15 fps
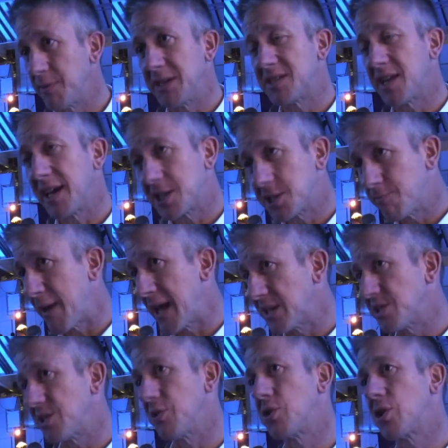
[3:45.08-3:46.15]
means they
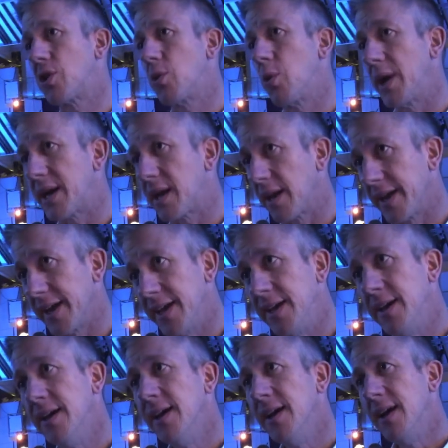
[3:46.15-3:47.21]
expand so quickly
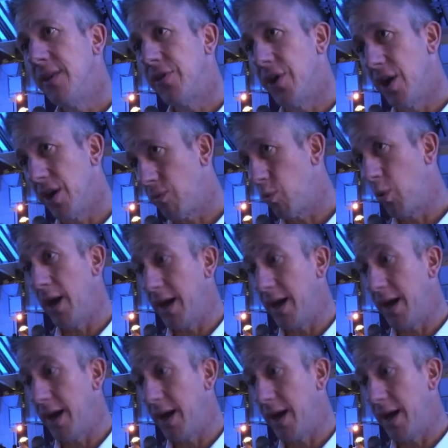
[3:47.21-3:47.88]
that